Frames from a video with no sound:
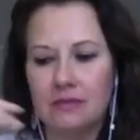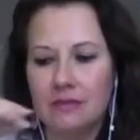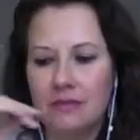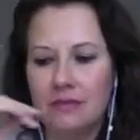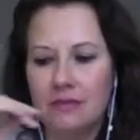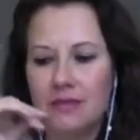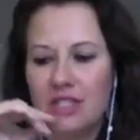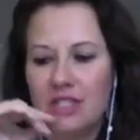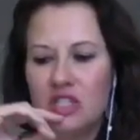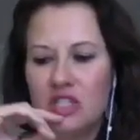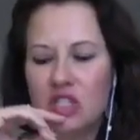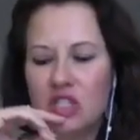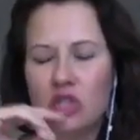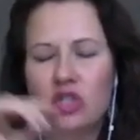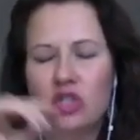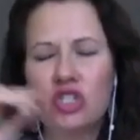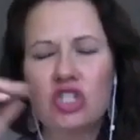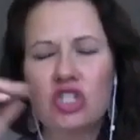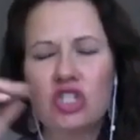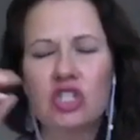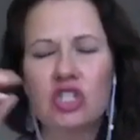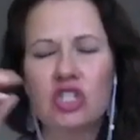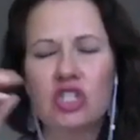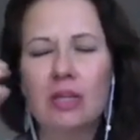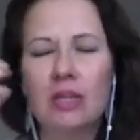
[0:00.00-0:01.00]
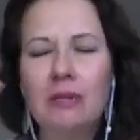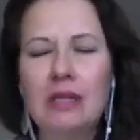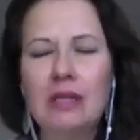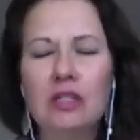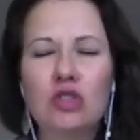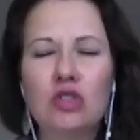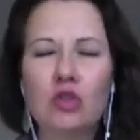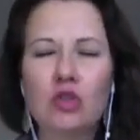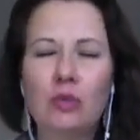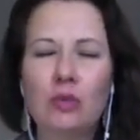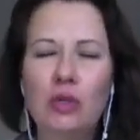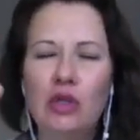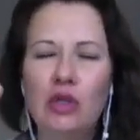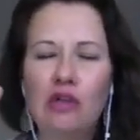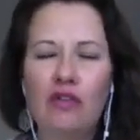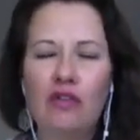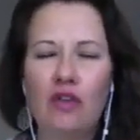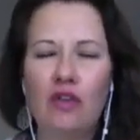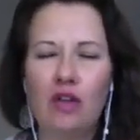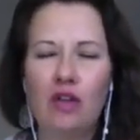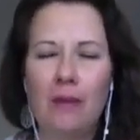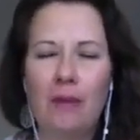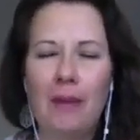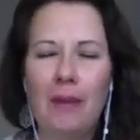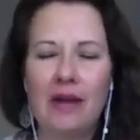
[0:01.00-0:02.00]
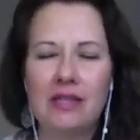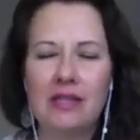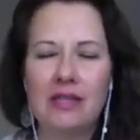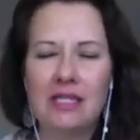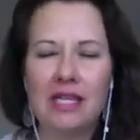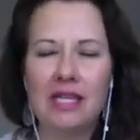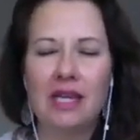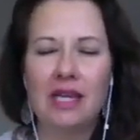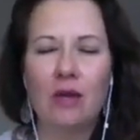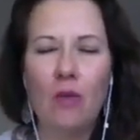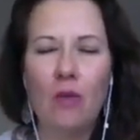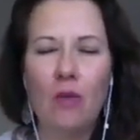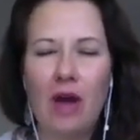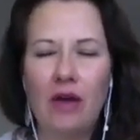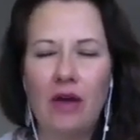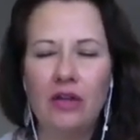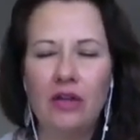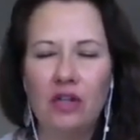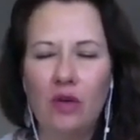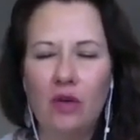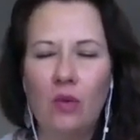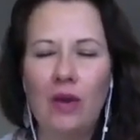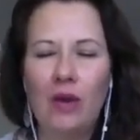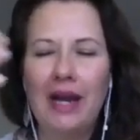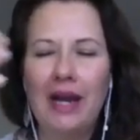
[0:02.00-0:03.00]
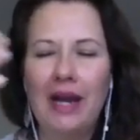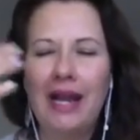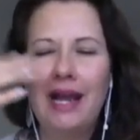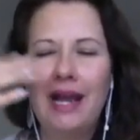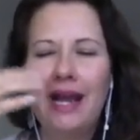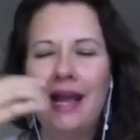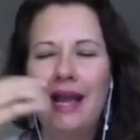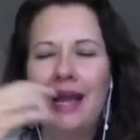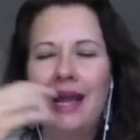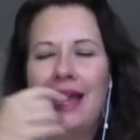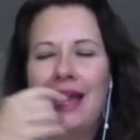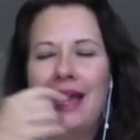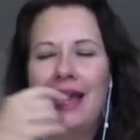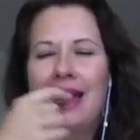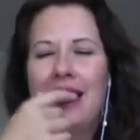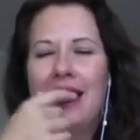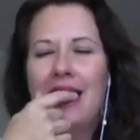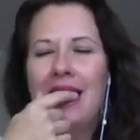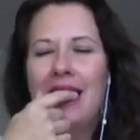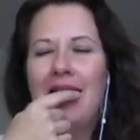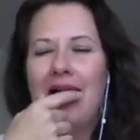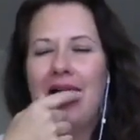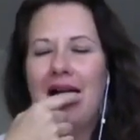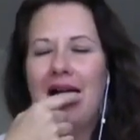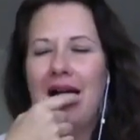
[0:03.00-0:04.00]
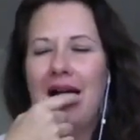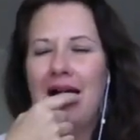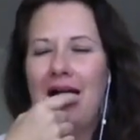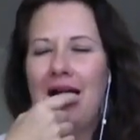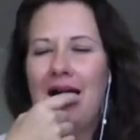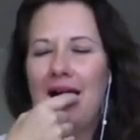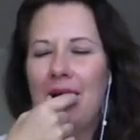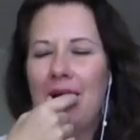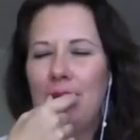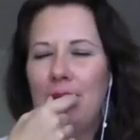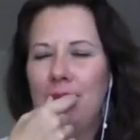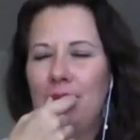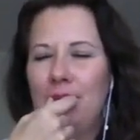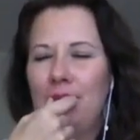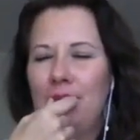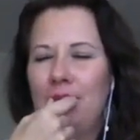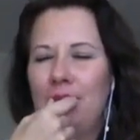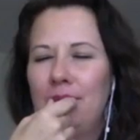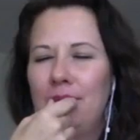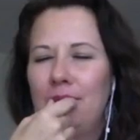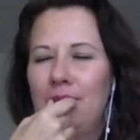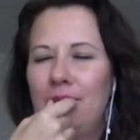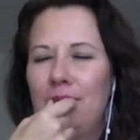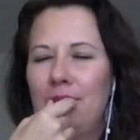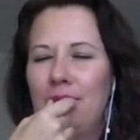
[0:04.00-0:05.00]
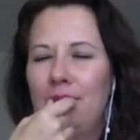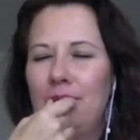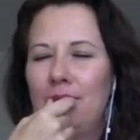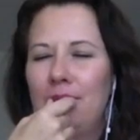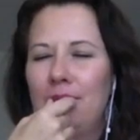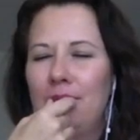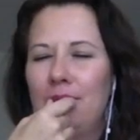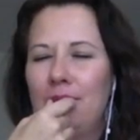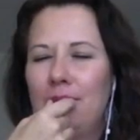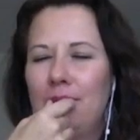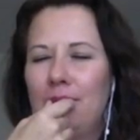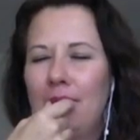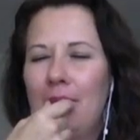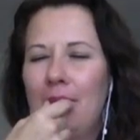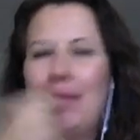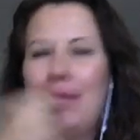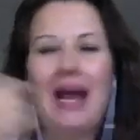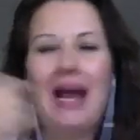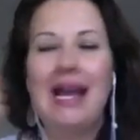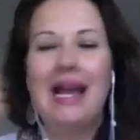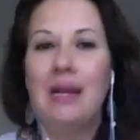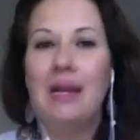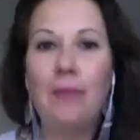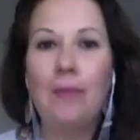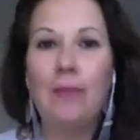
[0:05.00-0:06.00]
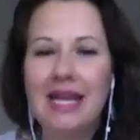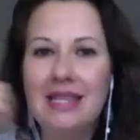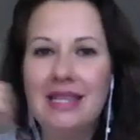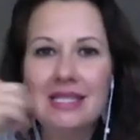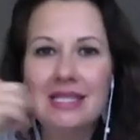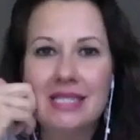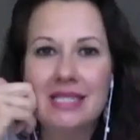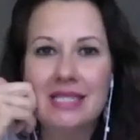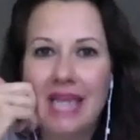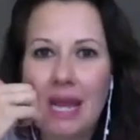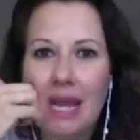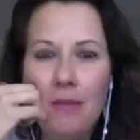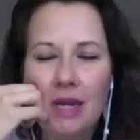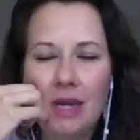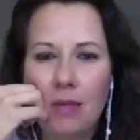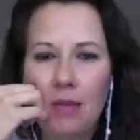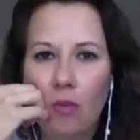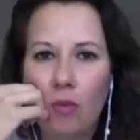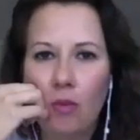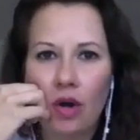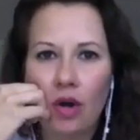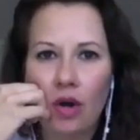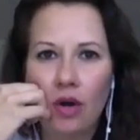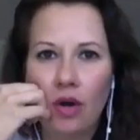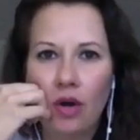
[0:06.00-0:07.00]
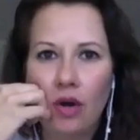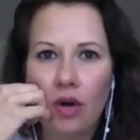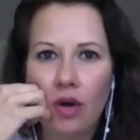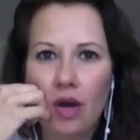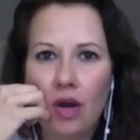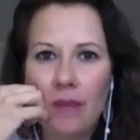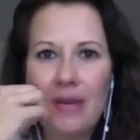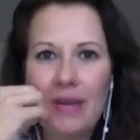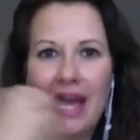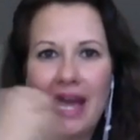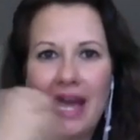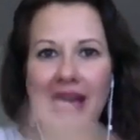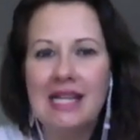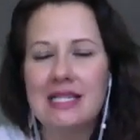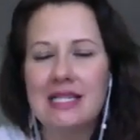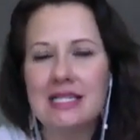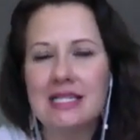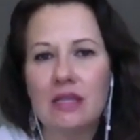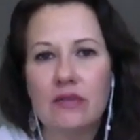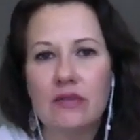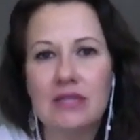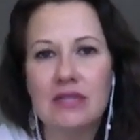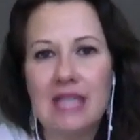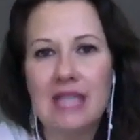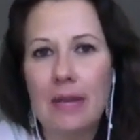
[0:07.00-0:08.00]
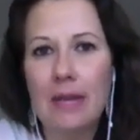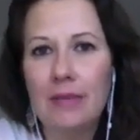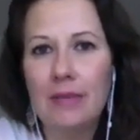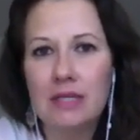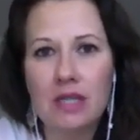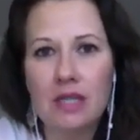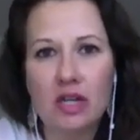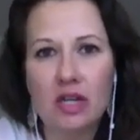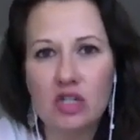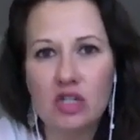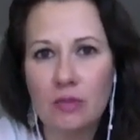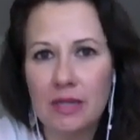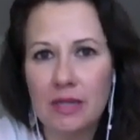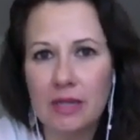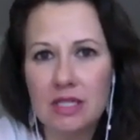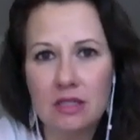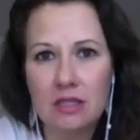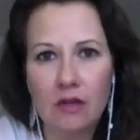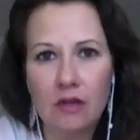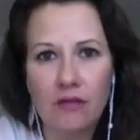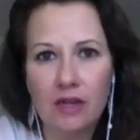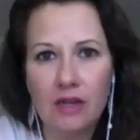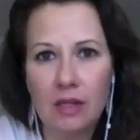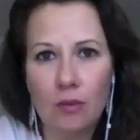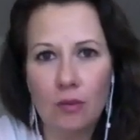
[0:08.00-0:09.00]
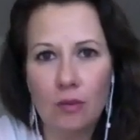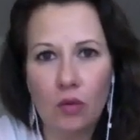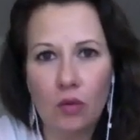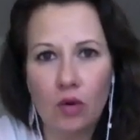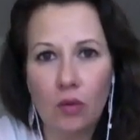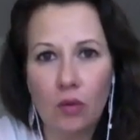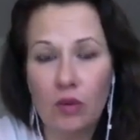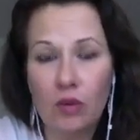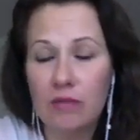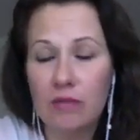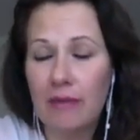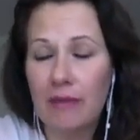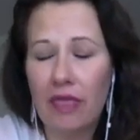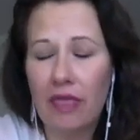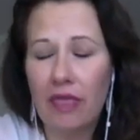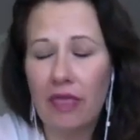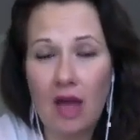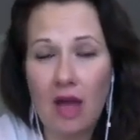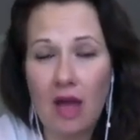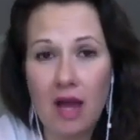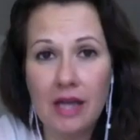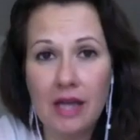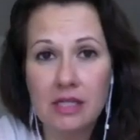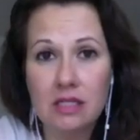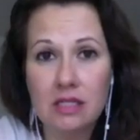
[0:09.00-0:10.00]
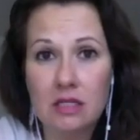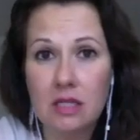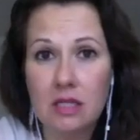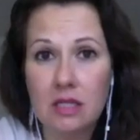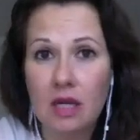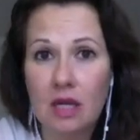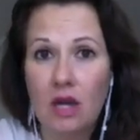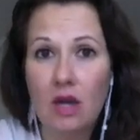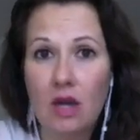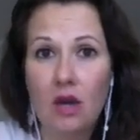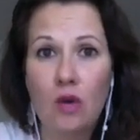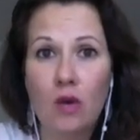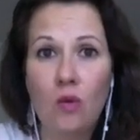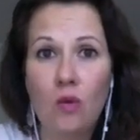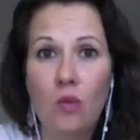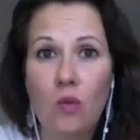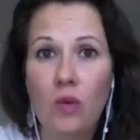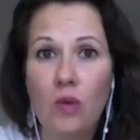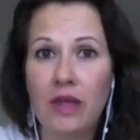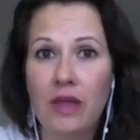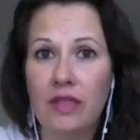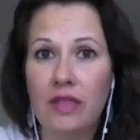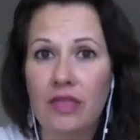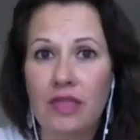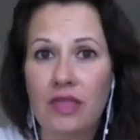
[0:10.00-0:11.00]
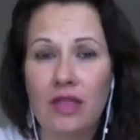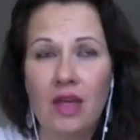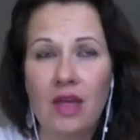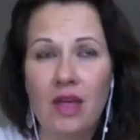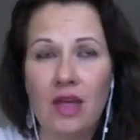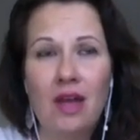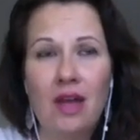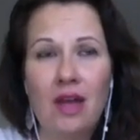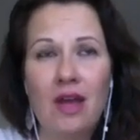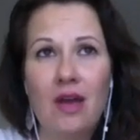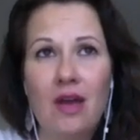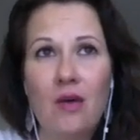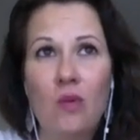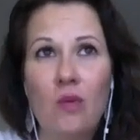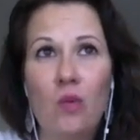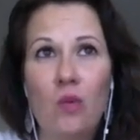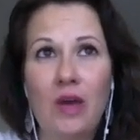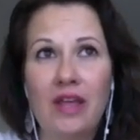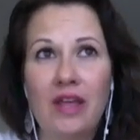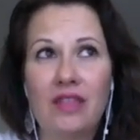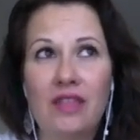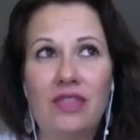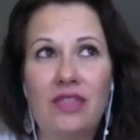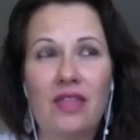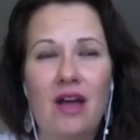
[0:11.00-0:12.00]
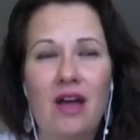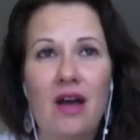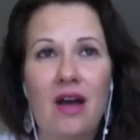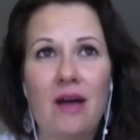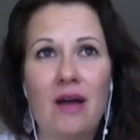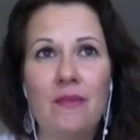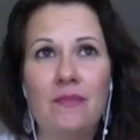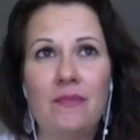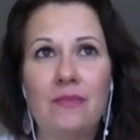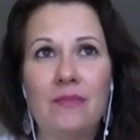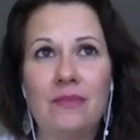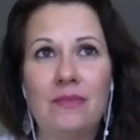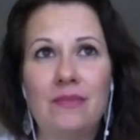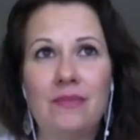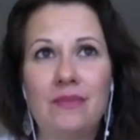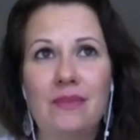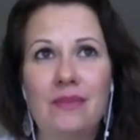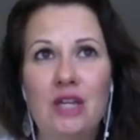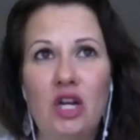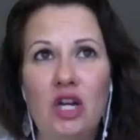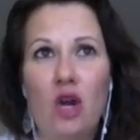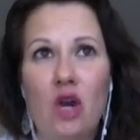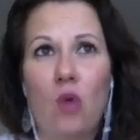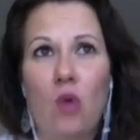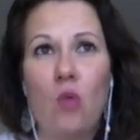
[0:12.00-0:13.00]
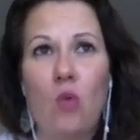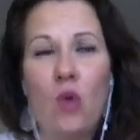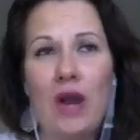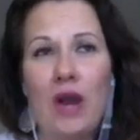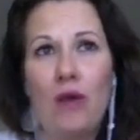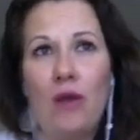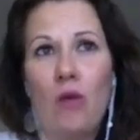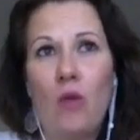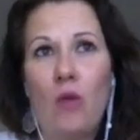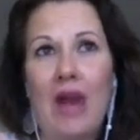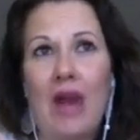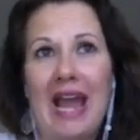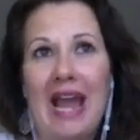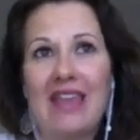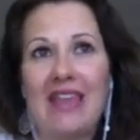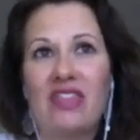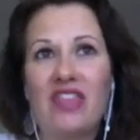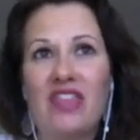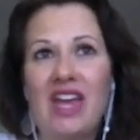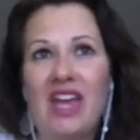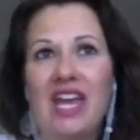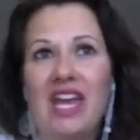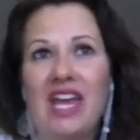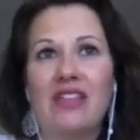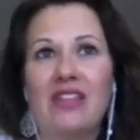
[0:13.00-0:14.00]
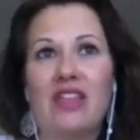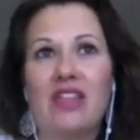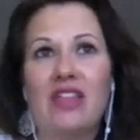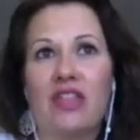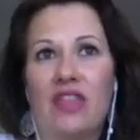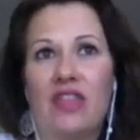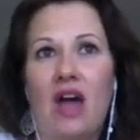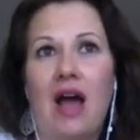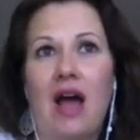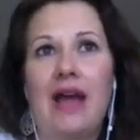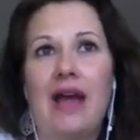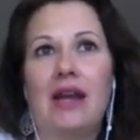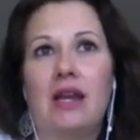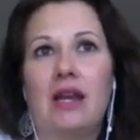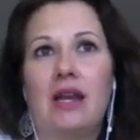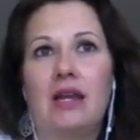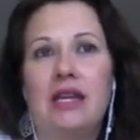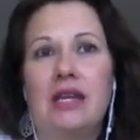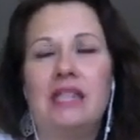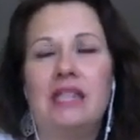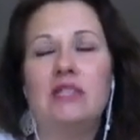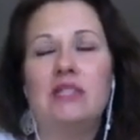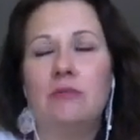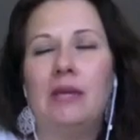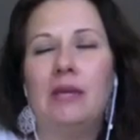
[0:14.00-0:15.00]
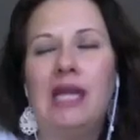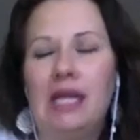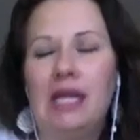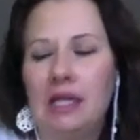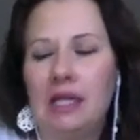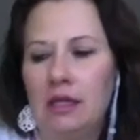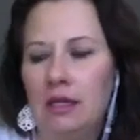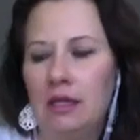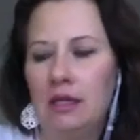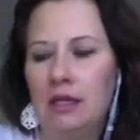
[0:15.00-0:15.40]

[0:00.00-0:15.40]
So there's just something so beautiful about saying, wow, you know what? I'm not going to play this game anymore. I'm not going to self-sabotage myself anymore with my thoughts, with you know, when I think the thought, he's mean,